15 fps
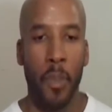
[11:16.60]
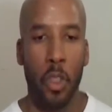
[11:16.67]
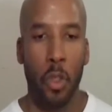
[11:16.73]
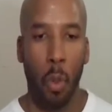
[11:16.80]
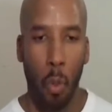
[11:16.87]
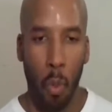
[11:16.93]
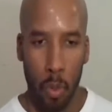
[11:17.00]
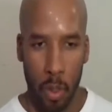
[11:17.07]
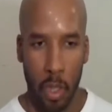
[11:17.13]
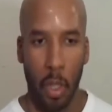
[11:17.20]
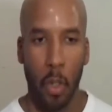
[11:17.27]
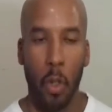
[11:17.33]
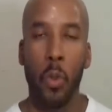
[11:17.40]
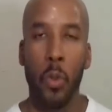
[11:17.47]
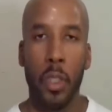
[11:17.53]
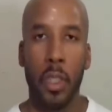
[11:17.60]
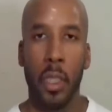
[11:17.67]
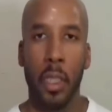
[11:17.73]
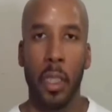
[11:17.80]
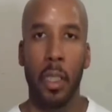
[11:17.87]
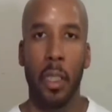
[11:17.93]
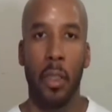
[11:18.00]
So
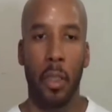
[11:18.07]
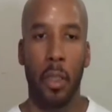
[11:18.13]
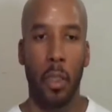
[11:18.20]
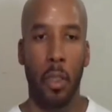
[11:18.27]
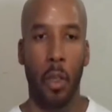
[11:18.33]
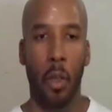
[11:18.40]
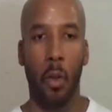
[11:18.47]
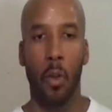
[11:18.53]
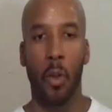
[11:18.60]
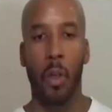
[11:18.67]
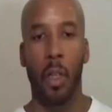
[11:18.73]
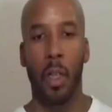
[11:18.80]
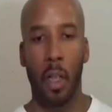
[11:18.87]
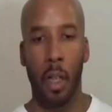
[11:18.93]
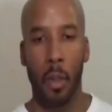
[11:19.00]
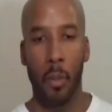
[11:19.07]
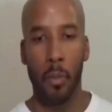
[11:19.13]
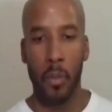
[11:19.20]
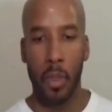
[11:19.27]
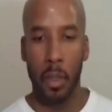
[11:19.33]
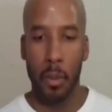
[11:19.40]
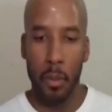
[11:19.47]
Tehuti,
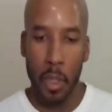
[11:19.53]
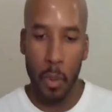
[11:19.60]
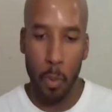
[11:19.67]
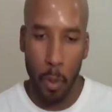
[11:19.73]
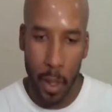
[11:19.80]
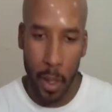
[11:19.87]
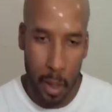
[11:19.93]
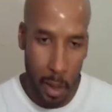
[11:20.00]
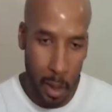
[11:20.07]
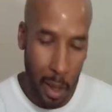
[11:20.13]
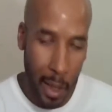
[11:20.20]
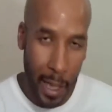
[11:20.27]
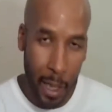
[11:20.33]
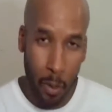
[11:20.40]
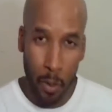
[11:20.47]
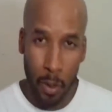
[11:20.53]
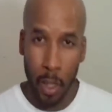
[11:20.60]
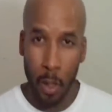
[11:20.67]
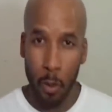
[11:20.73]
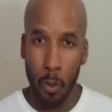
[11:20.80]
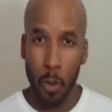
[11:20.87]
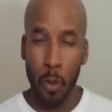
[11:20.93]
comes and spreads his light on
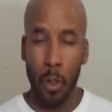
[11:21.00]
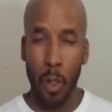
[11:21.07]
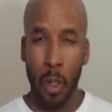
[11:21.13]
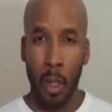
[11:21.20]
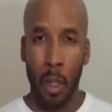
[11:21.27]
Heru,